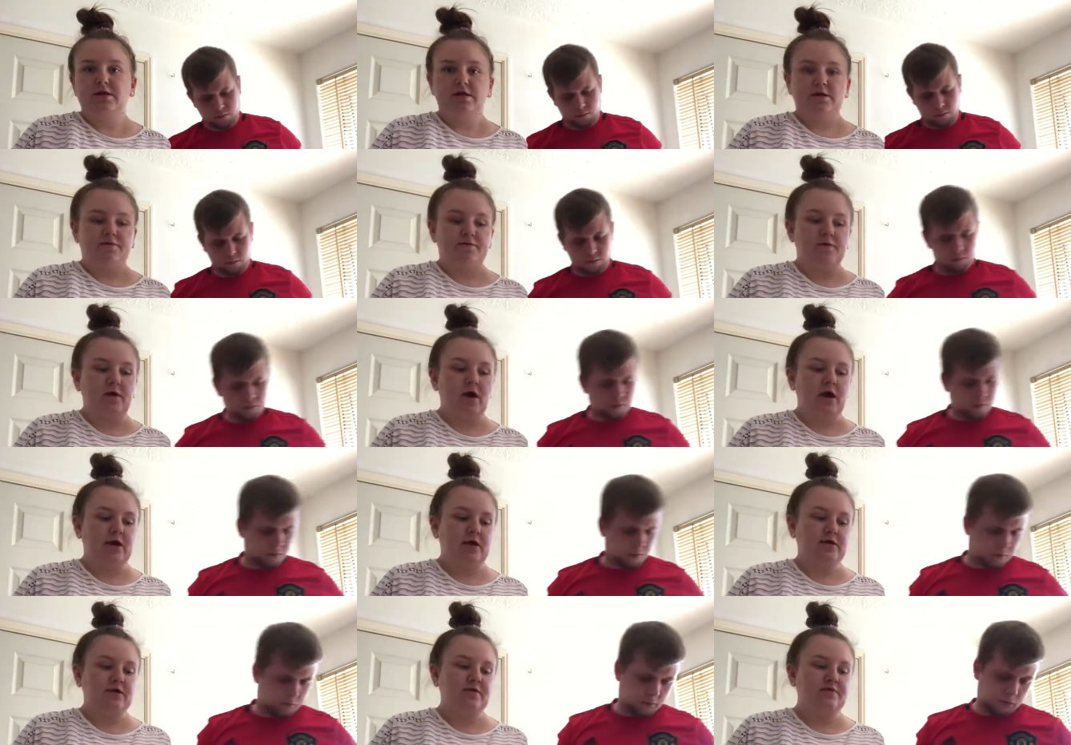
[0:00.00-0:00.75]
Speaker 1: to find
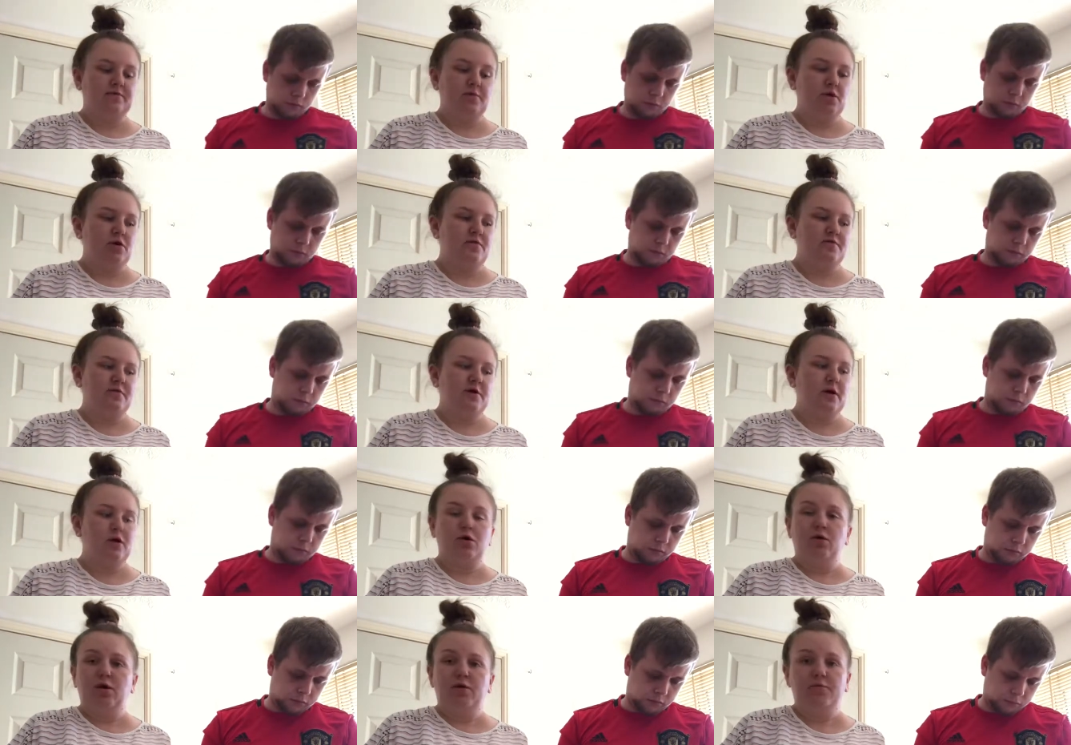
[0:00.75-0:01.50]
because I've moved it
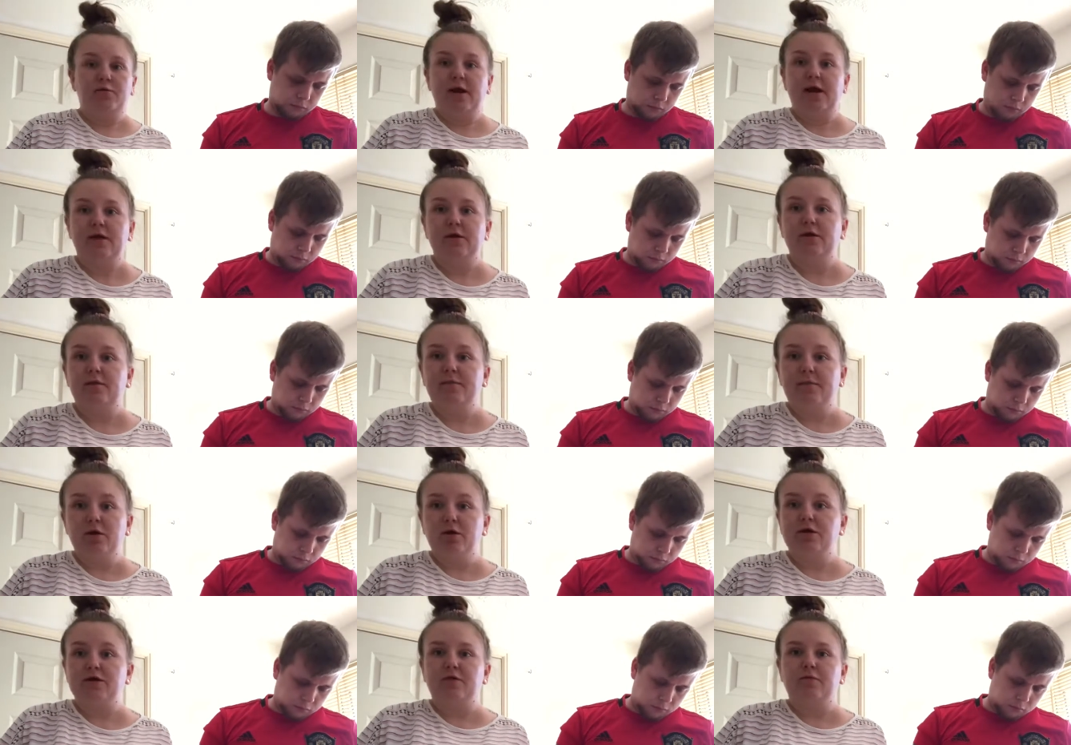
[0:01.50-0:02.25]
all around and
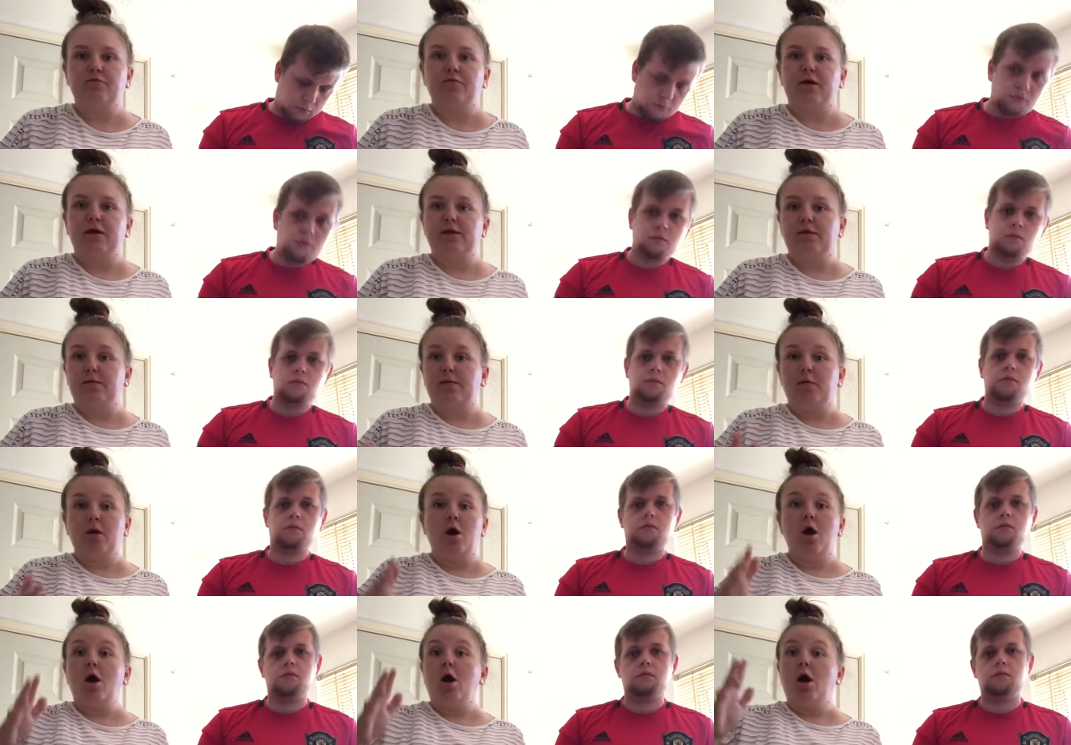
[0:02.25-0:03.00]
put some random
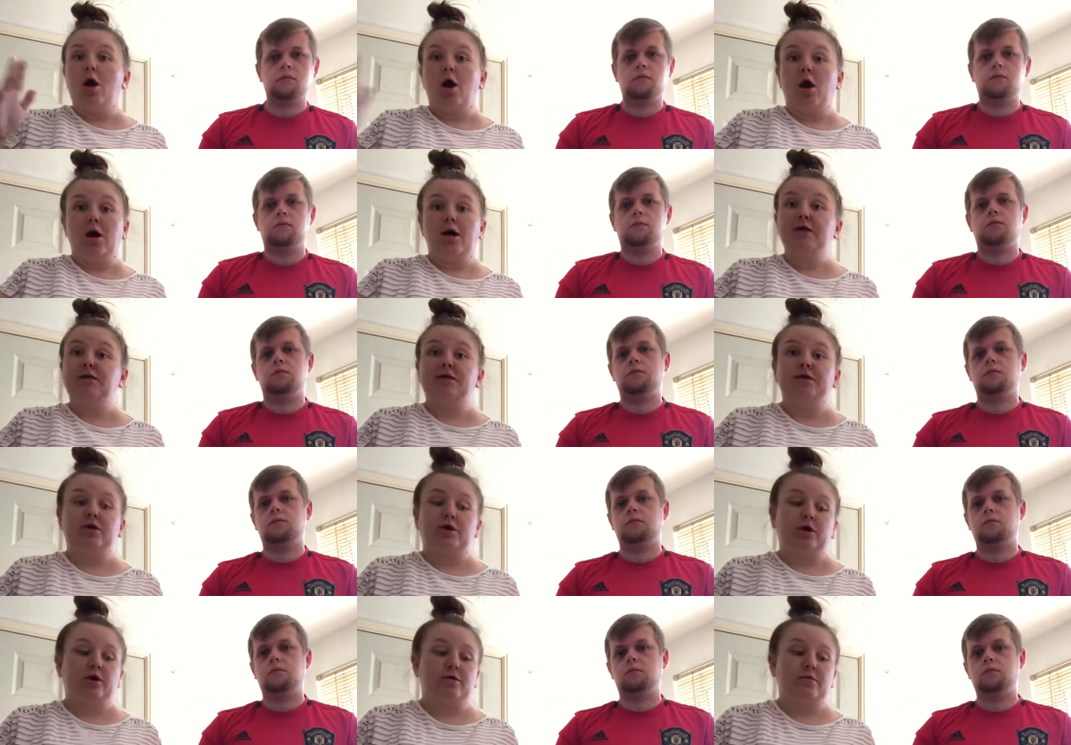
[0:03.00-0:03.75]
ice
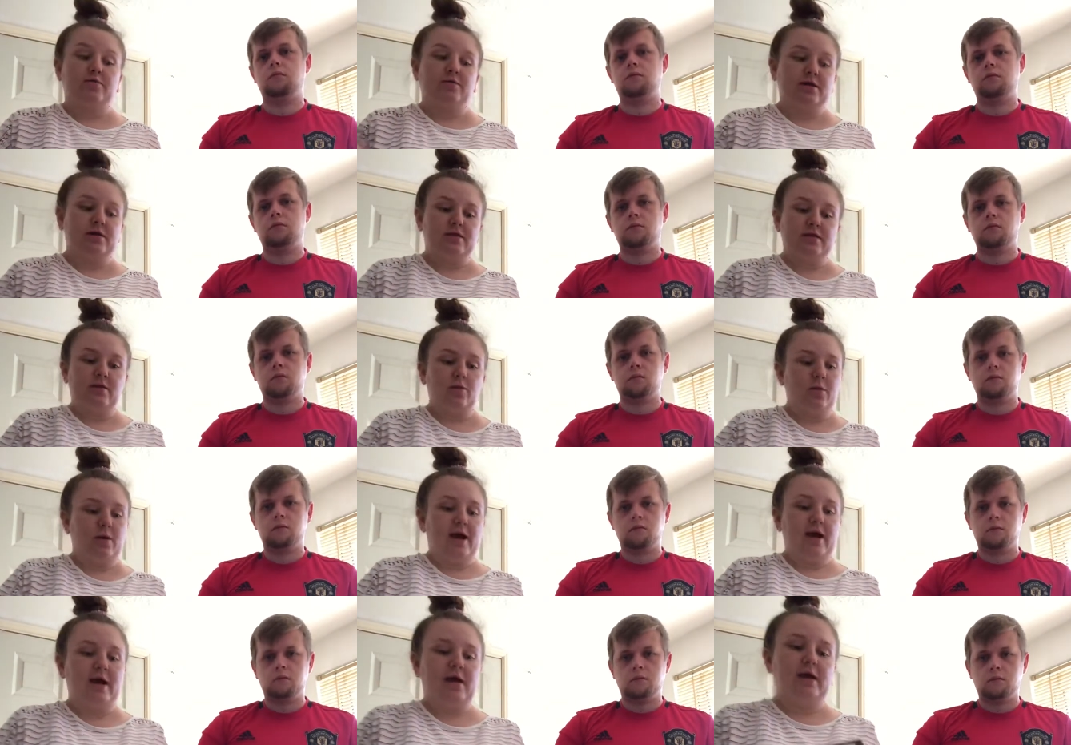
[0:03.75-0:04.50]
cubes in the
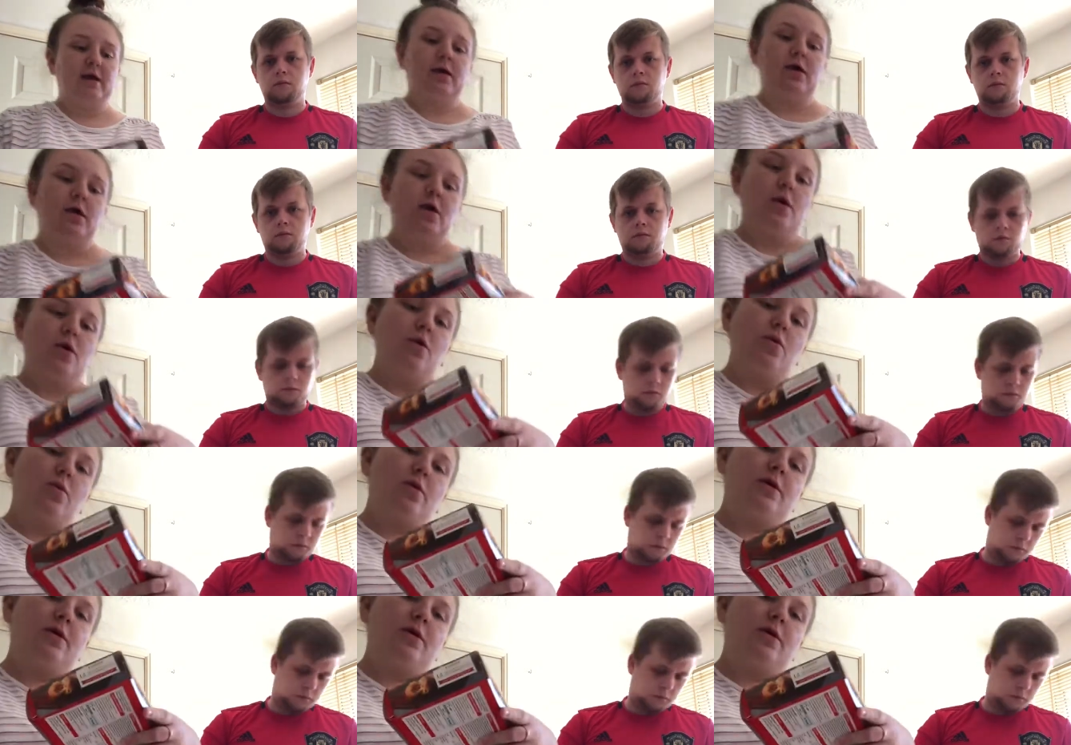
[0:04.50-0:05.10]
way, we